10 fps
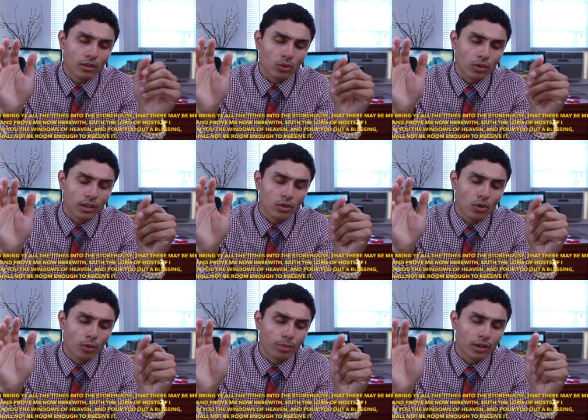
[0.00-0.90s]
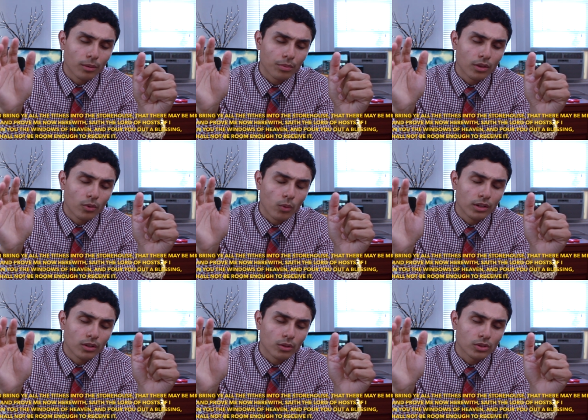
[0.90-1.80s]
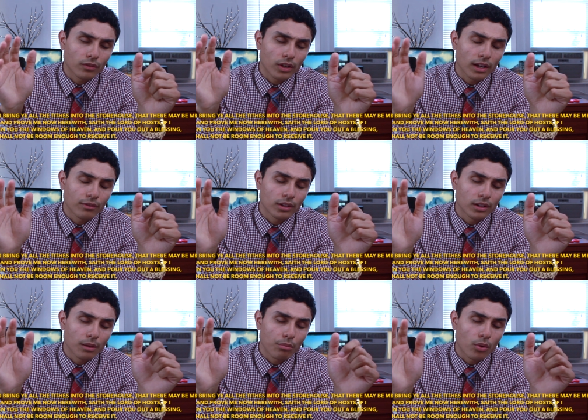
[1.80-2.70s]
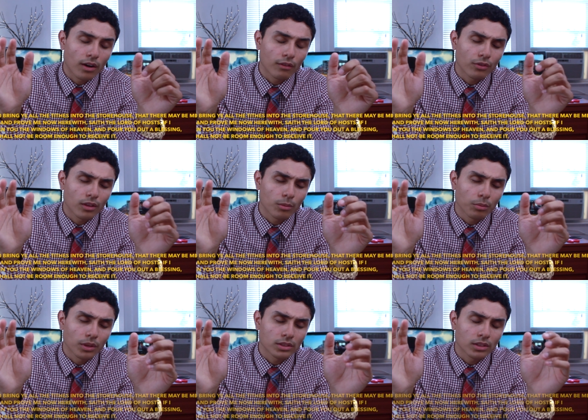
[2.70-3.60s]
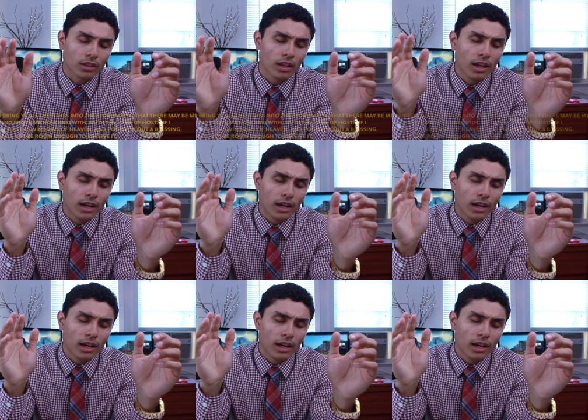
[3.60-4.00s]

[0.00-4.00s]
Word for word: Lord, that you open up the windows of heaven and pour out for them a blessing,